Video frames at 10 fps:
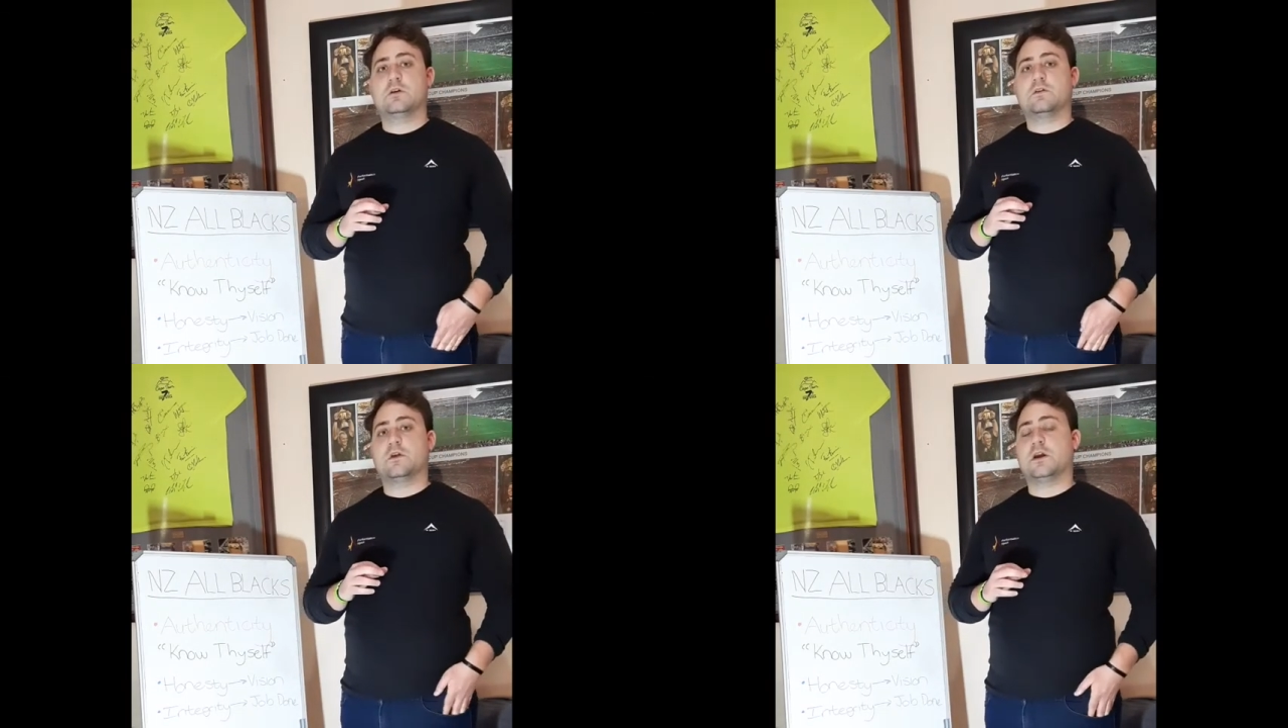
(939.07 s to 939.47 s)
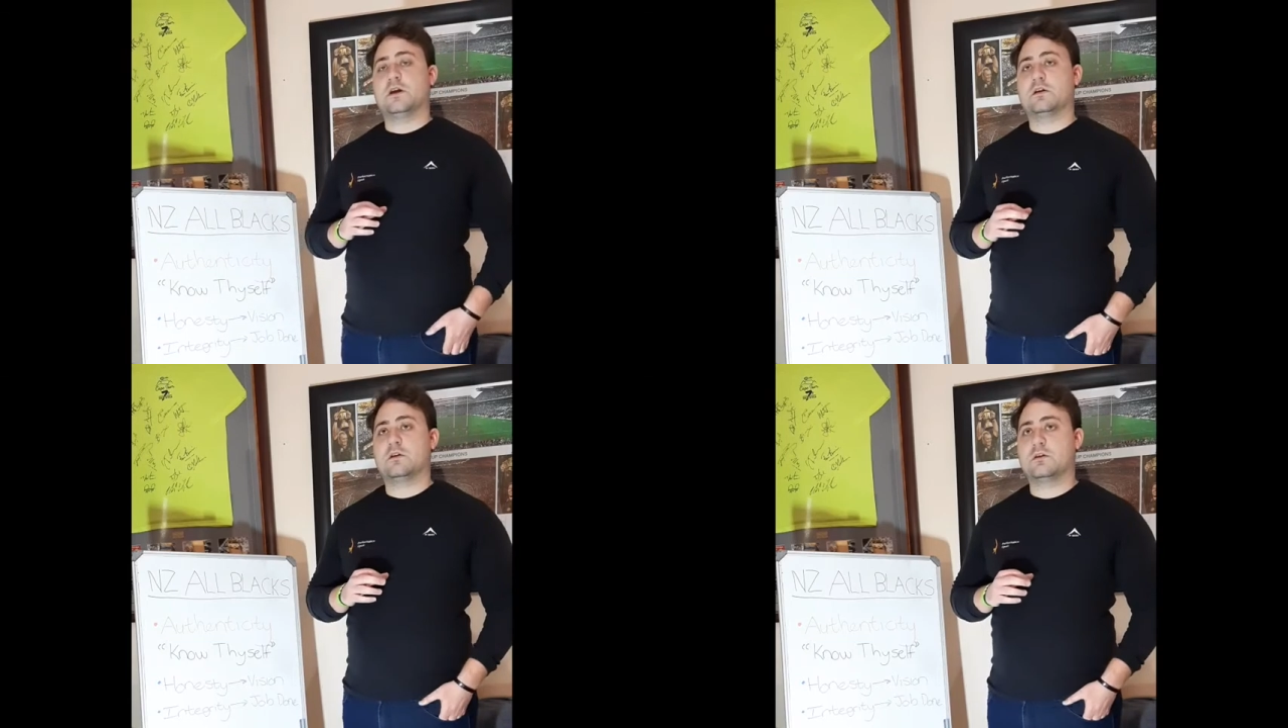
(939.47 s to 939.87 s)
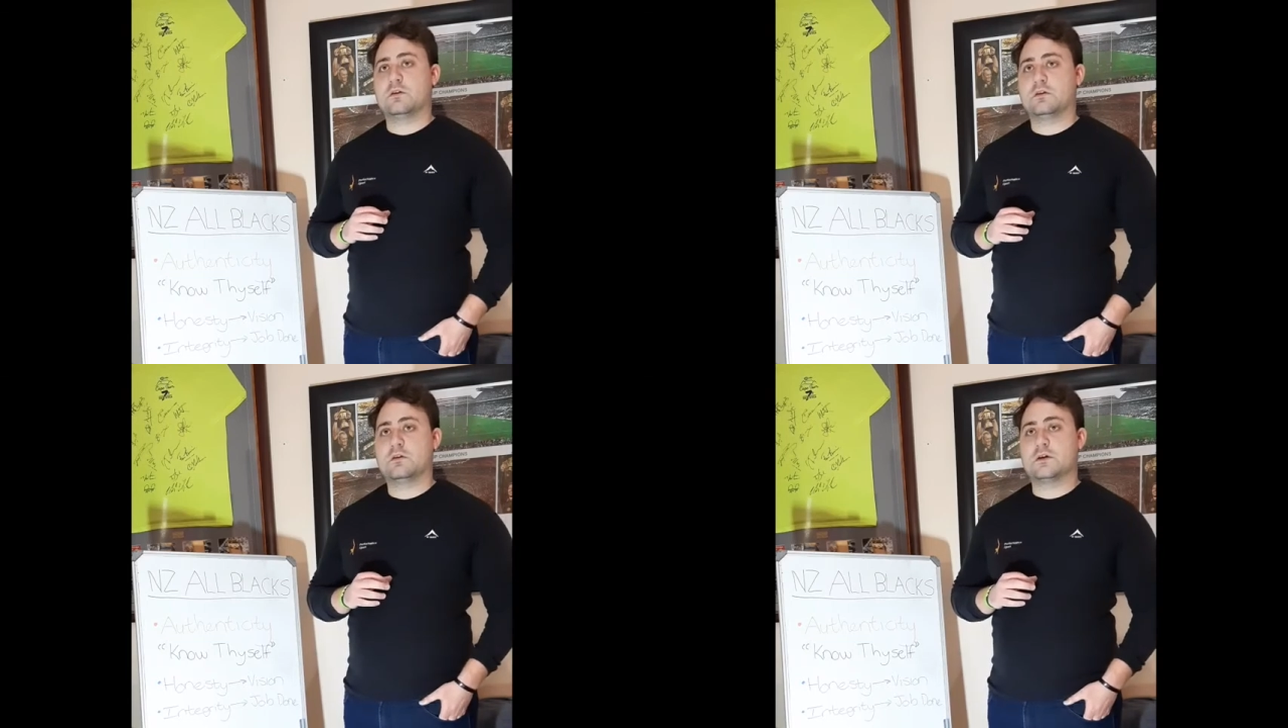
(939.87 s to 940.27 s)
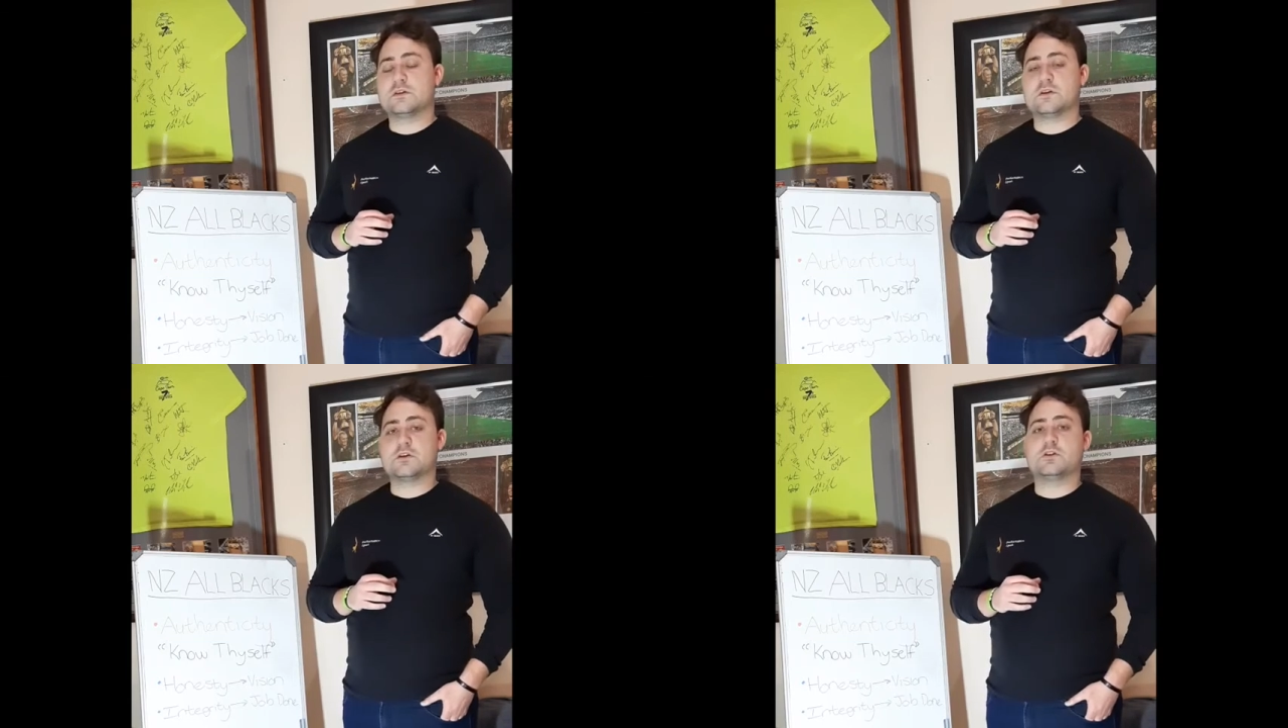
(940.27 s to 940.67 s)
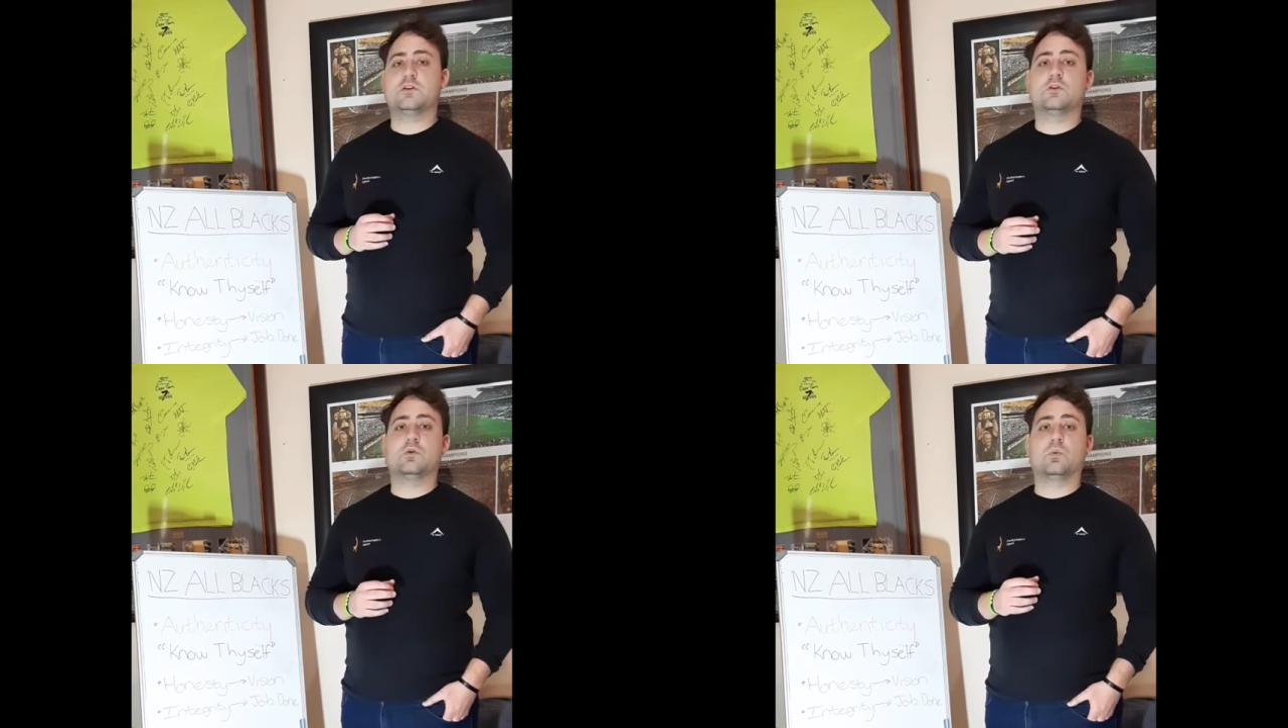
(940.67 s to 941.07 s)
then
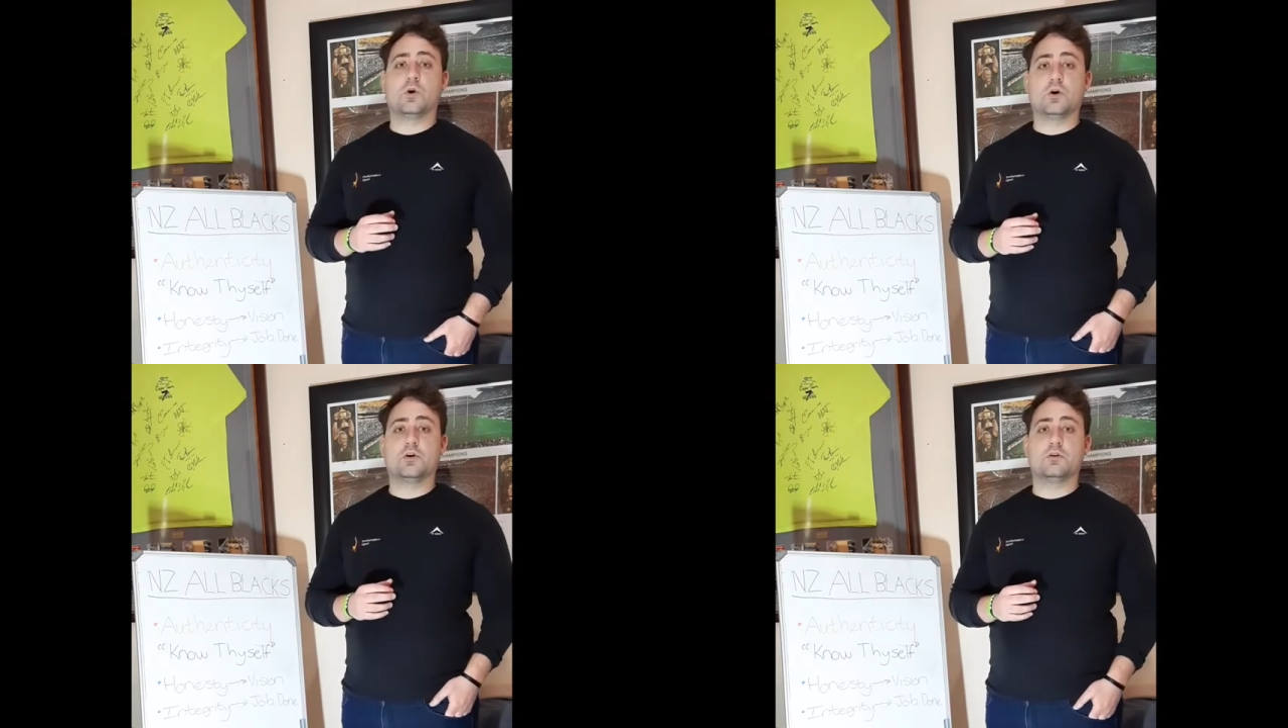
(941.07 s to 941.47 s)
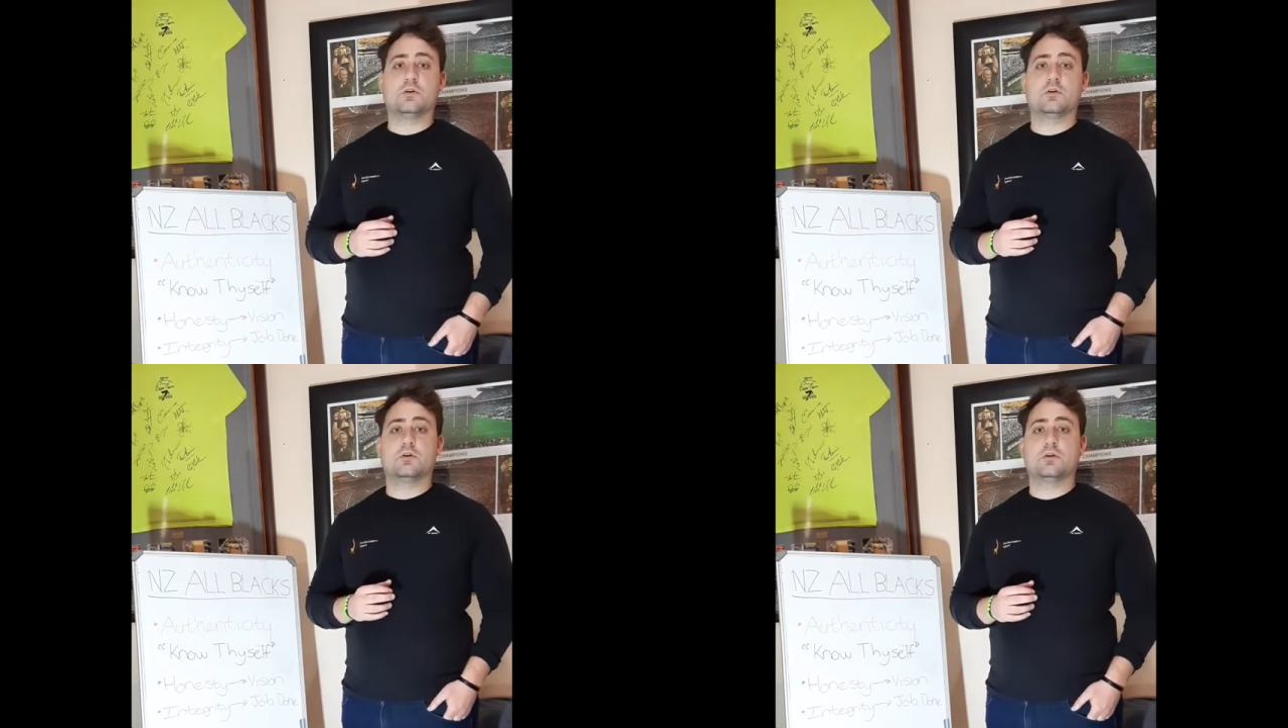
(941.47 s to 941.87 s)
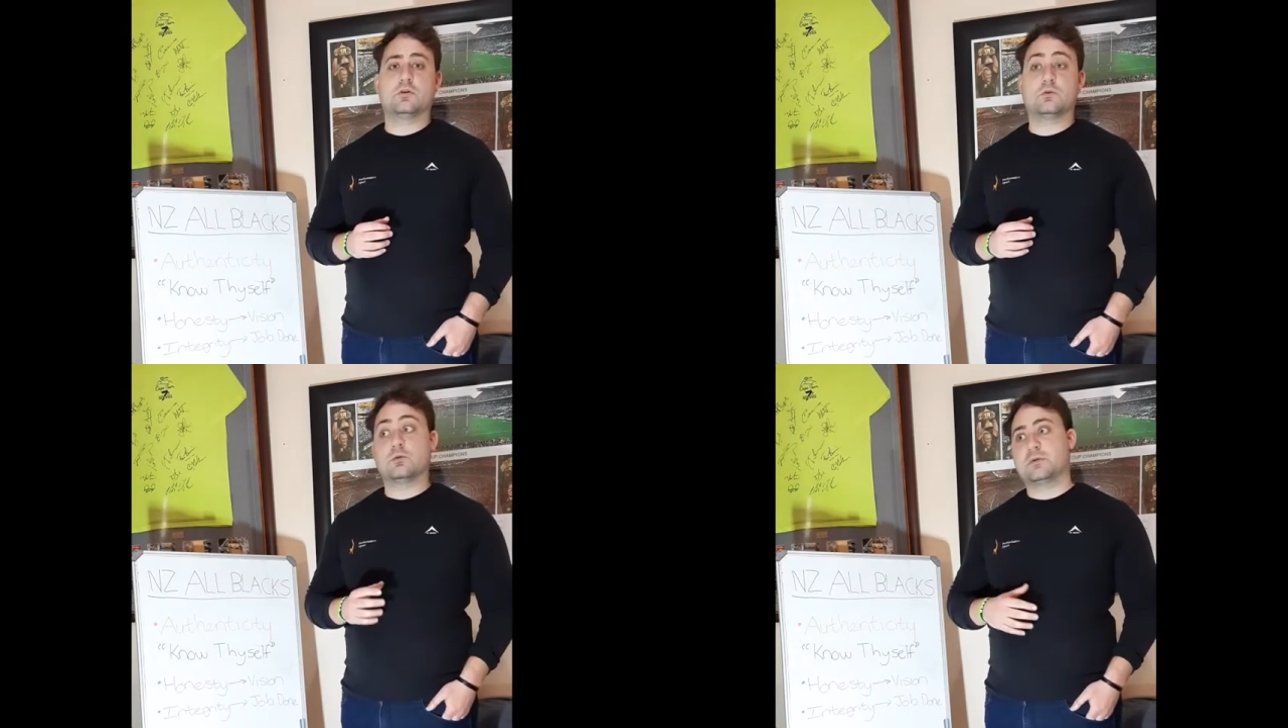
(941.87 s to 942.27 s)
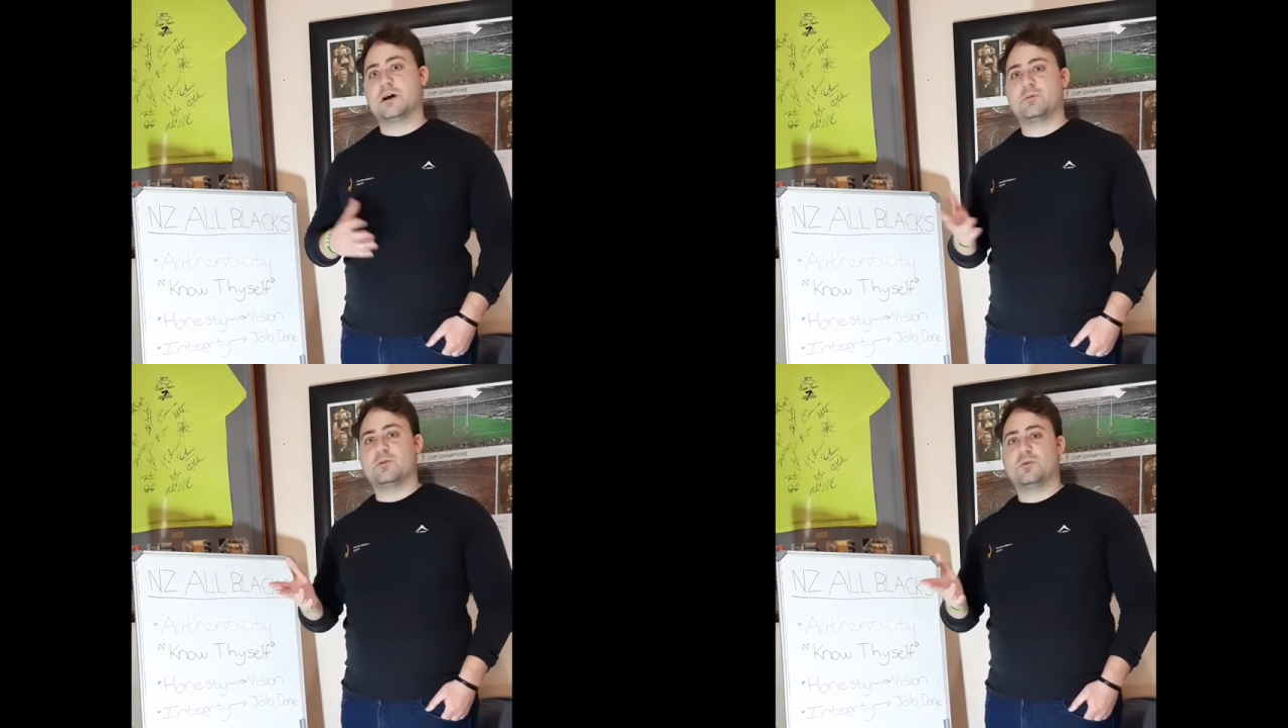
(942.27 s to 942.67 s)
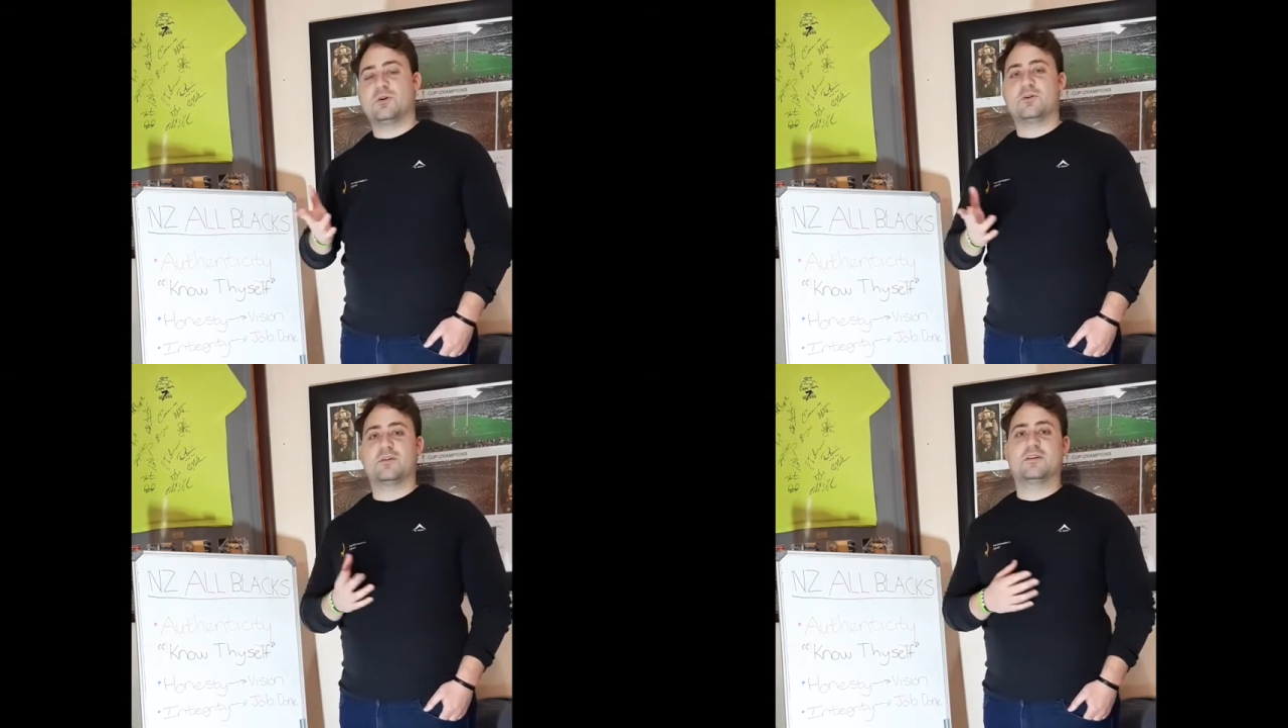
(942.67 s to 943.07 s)
essentially your word will become your
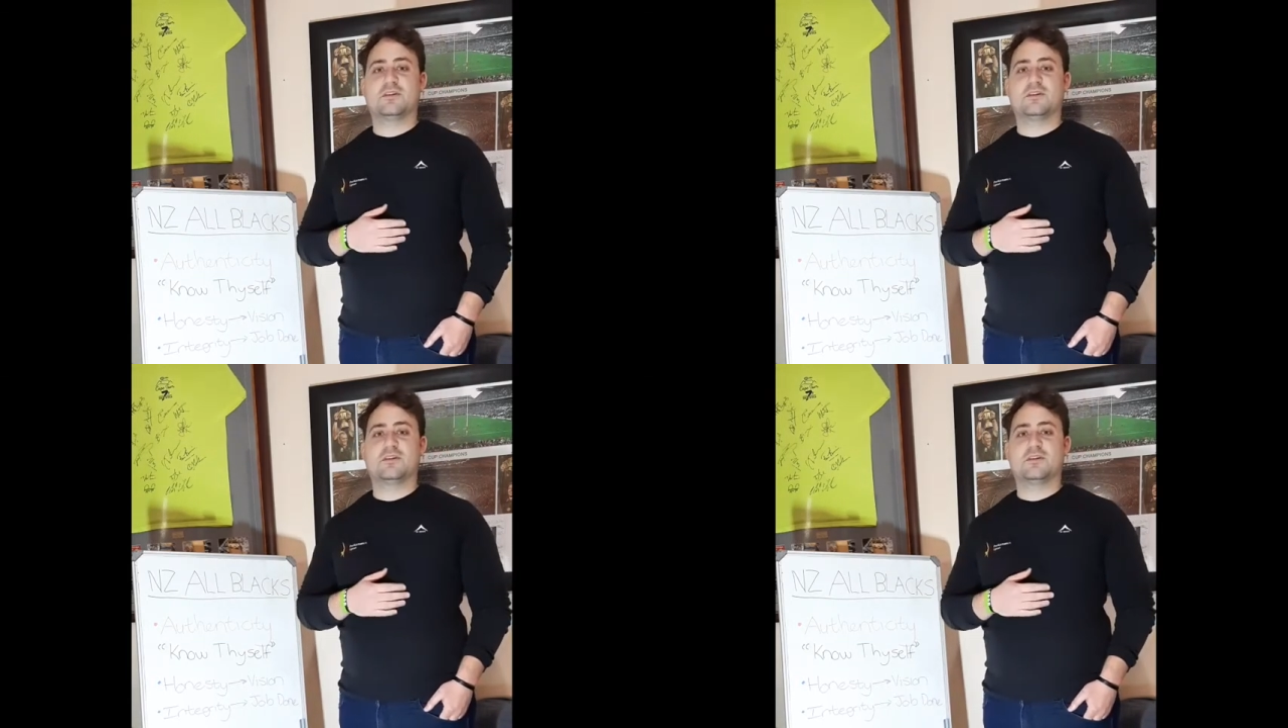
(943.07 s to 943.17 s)
world.